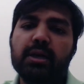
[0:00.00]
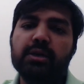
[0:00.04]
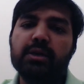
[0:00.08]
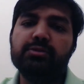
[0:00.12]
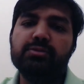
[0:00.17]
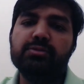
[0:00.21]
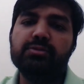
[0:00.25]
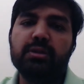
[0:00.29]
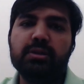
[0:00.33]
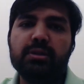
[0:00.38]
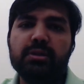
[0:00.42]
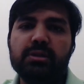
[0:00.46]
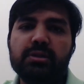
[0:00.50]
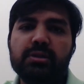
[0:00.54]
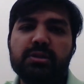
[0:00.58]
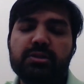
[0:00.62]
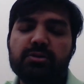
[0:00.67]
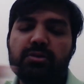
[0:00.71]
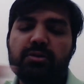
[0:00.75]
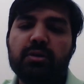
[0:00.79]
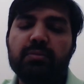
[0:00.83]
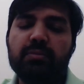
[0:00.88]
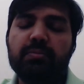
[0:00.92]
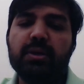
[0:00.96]
actually
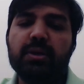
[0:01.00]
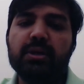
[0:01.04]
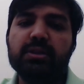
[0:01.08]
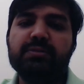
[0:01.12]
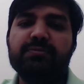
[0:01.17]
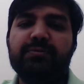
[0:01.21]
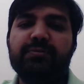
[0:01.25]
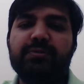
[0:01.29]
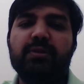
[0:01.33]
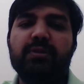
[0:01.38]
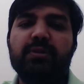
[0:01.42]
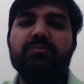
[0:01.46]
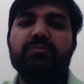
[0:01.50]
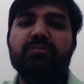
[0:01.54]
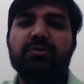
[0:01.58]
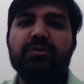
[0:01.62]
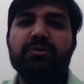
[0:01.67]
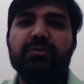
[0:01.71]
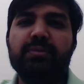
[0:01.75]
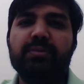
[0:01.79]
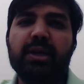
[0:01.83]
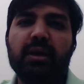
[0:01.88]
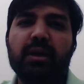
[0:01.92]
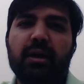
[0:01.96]
stop us from
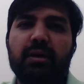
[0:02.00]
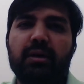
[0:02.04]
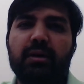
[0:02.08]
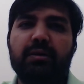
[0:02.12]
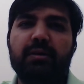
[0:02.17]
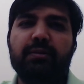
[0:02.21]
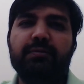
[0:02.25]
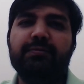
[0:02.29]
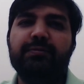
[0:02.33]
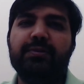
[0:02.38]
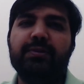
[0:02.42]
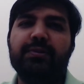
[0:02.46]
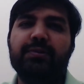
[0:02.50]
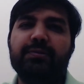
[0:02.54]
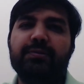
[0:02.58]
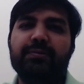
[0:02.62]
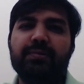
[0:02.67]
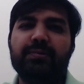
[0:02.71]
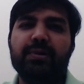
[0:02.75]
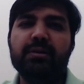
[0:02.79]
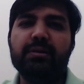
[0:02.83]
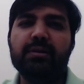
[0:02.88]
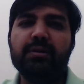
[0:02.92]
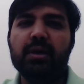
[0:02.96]
moving
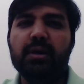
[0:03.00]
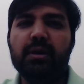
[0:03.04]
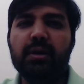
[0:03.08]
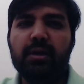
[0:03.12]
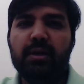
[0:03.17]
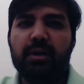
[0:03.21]
forward.